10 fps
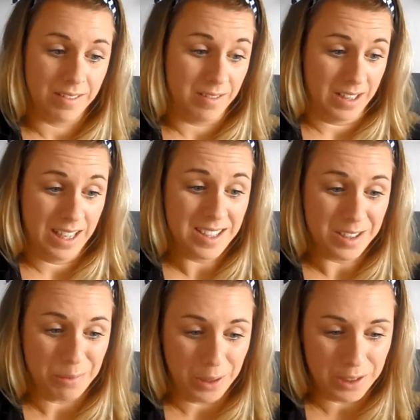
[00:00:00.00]
I guess our
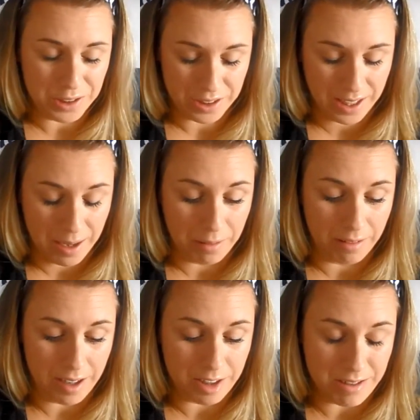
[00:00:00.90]
wheels just came
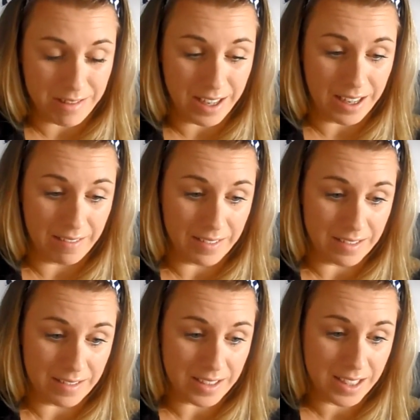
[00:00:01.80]
crashing down,
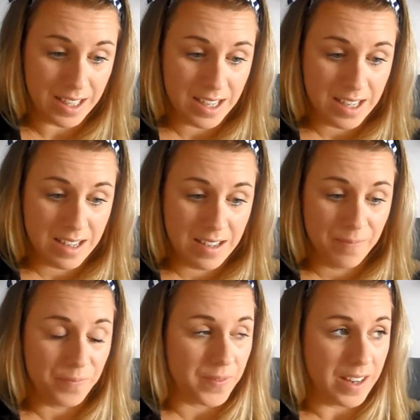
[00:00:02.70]
and
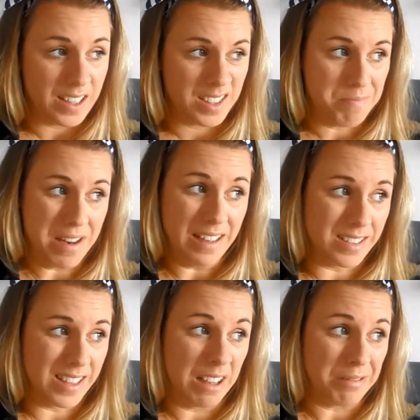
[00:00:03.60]
the next
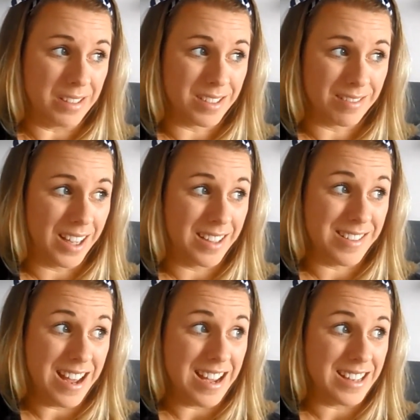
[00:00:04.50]
minutes, hours and
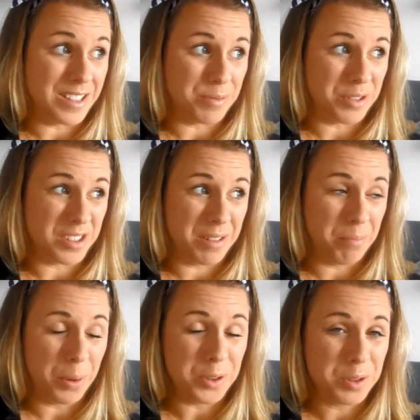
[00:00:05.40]
days were just
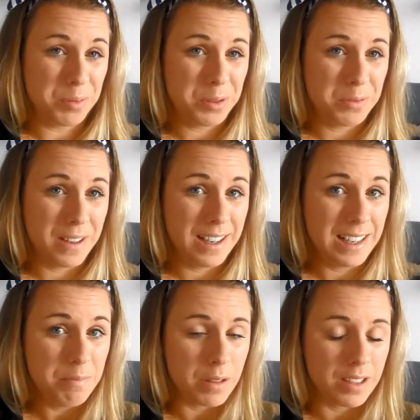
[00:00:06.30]
impossible
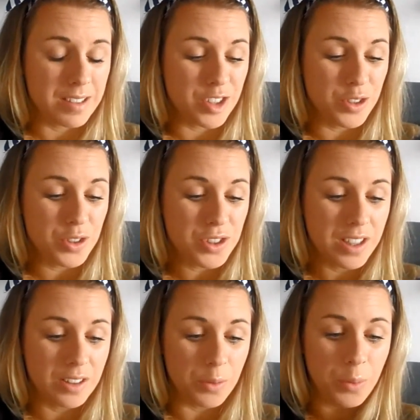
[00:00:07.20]
really, because you just
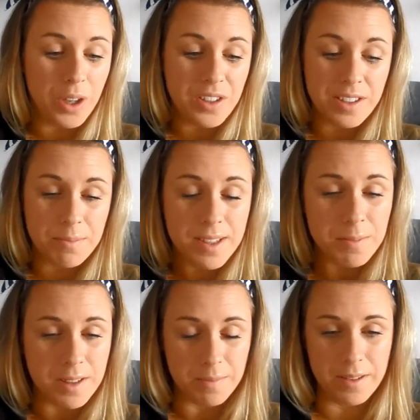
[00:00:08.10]
think the worst, there must
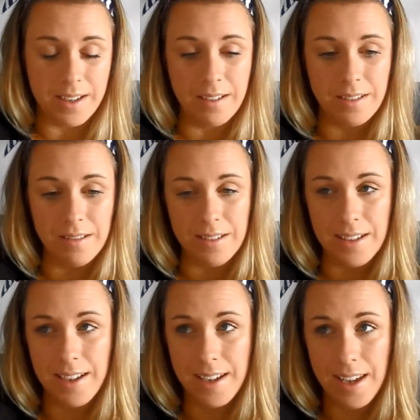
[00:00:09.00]
be something else
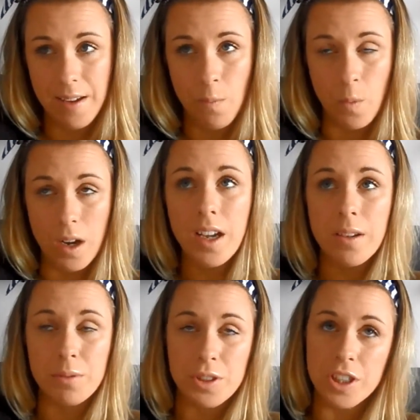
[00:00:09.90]
underlying. Why
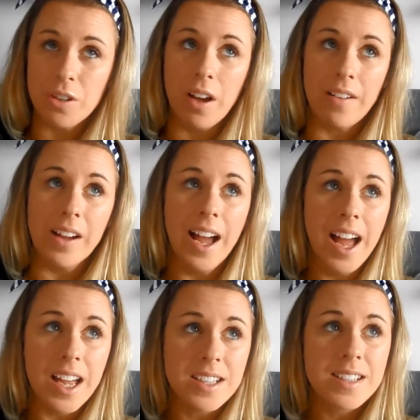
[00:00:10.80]
would she not have a
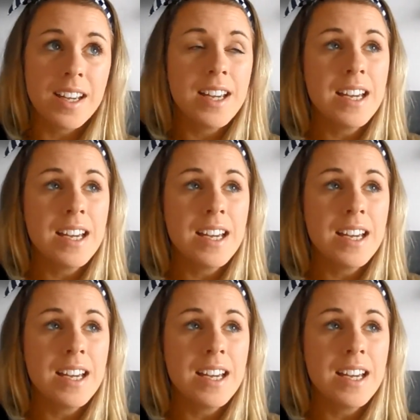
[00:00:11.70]
hand?